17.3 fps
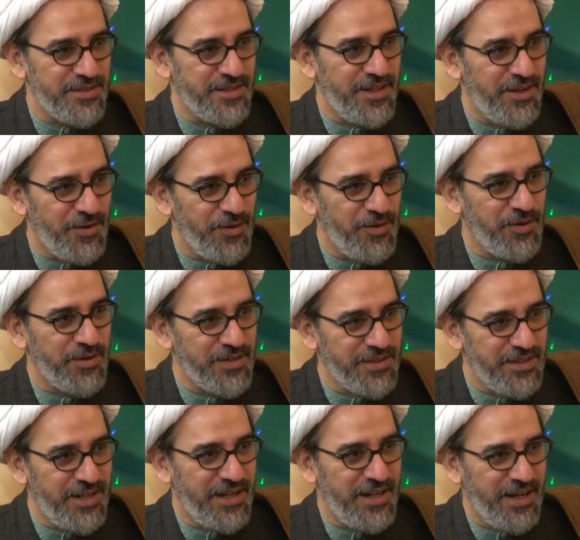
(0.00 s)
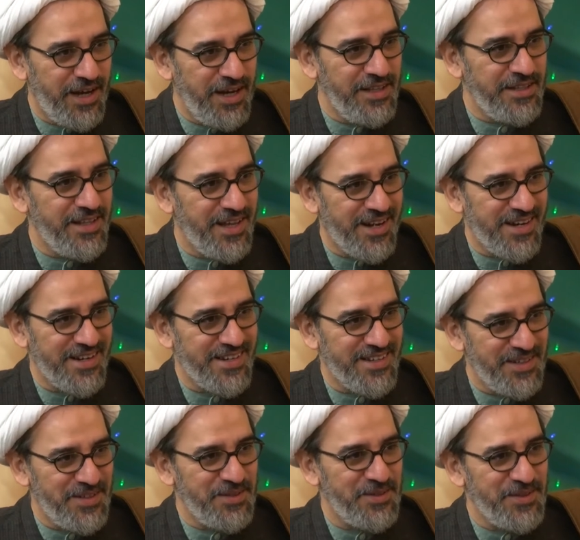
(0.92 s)
that Haidar,
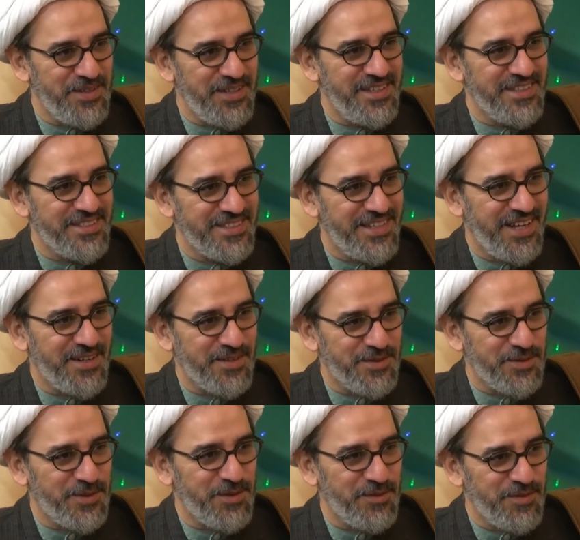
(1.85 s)
he is that sort of